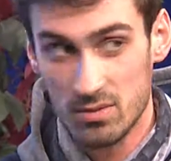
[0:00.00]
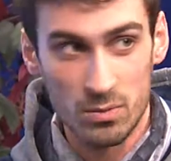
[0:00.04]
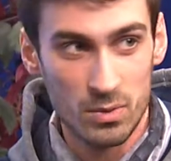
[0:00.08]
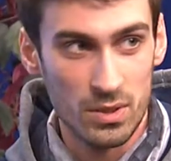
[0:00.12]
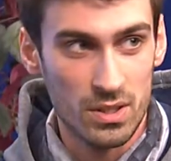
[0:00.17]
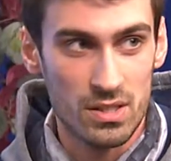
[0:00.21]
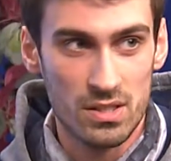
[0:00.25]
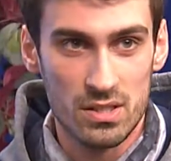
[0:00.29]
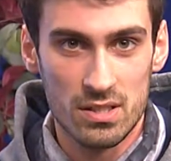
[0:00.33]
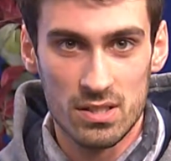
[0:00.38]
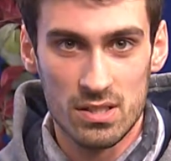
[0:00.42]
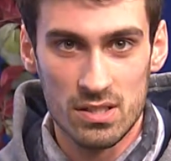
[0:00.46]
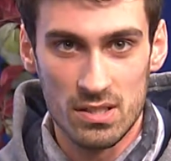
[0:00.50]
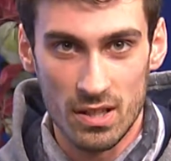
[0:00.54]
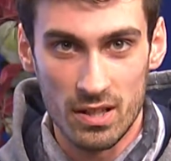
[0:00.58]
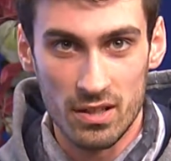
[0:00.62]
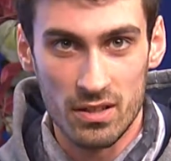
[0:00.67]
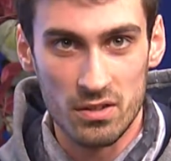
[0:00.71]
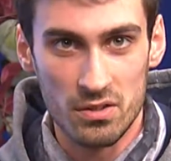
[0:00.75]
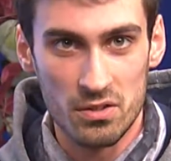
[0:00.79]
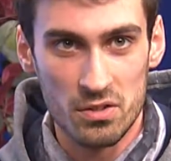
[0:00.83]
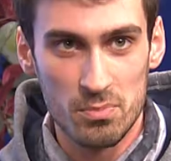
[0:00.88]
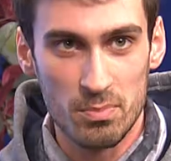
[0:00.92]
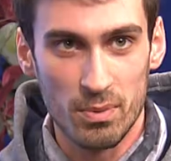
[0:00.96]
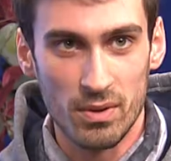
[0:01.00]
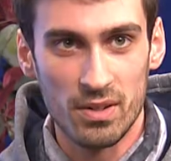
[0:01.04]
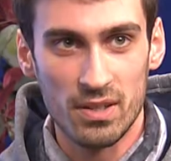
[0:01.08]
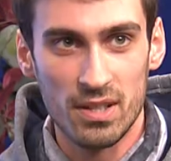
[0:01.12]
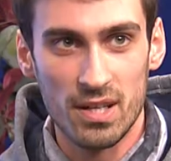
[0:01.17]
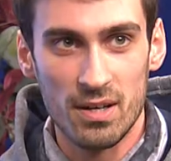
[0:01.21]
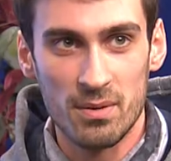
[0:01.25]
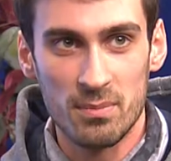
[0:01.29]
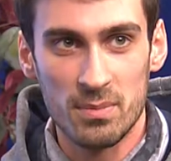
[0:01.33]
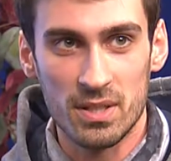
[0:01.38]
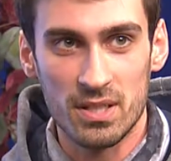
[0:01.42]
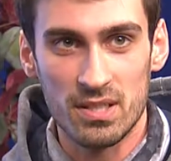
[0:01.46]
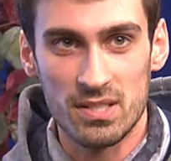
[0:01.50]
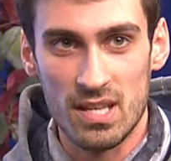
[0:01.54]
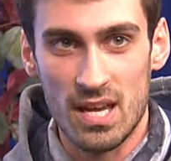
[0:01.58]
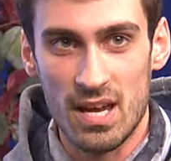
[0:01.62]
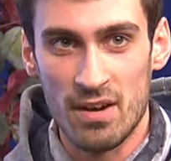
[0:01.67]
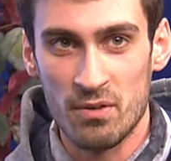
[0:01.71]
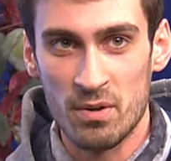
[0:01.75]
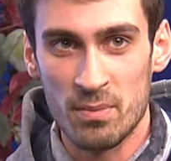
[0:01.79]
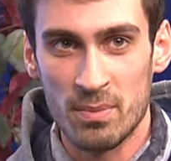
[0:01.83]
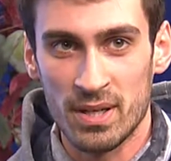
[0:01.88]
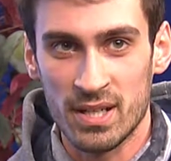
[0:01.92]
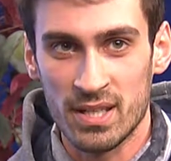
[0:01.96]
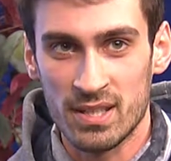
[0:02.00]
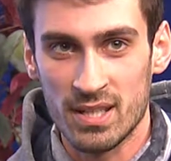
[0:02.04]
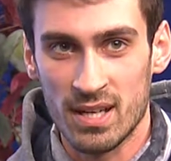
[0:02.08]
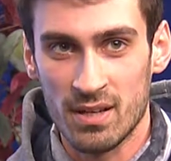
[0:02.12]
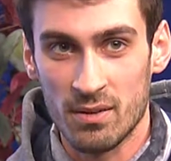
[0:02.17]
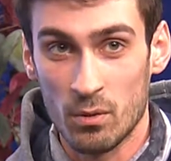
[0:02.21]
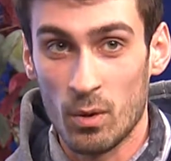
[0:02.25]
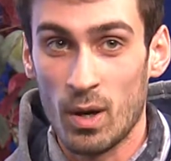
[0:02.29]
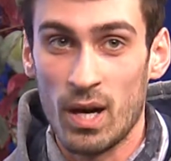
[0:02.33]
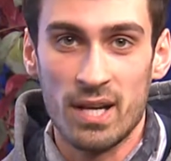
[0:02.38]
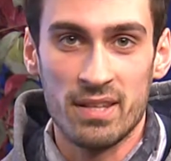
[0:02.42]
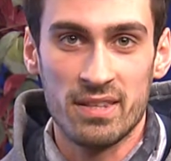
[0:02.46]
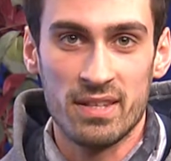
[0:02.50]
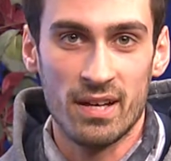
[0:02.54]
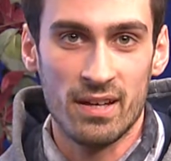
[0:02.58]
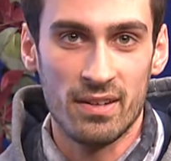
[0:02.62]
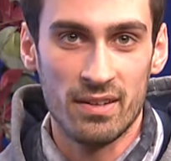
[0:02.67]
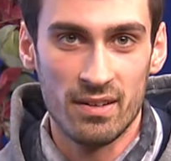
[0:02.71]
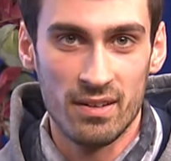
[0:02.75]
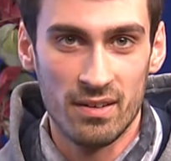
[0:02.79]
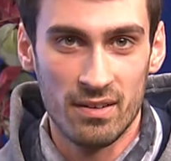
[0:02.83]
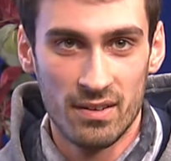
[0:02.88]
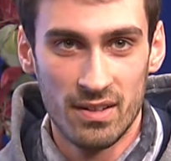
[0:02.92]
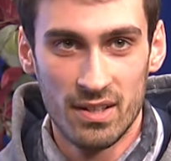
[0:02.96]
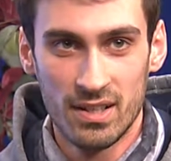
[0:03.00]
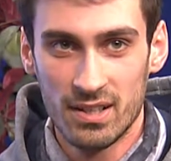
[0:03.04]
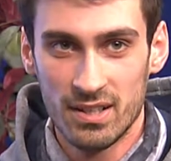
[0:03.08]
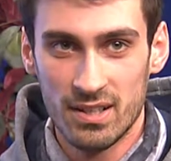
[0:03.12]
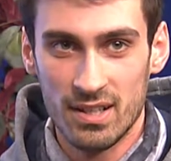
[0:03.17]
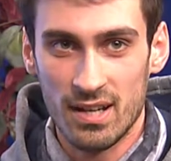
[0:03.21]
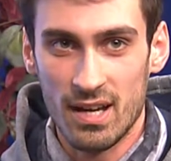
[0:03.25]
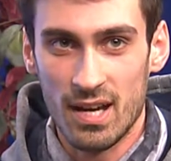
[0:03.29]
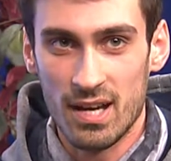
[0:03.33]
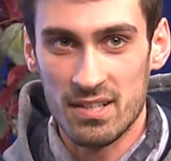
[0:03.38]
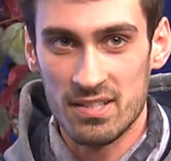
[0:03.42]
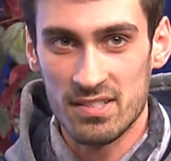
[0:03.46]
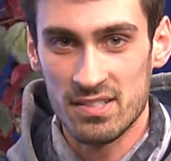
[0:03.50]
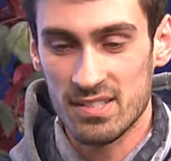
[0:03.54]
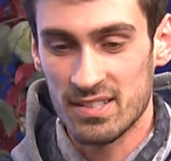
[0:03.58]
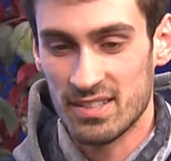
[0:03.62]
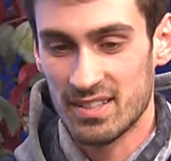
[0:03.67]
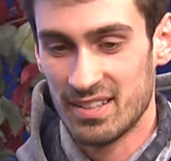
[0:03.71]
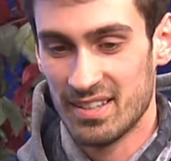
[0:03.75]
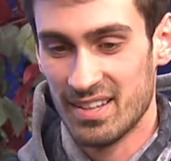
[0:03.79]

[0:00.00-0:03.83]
which Psychos spawned there because everybody died. Well, I die there, honestly.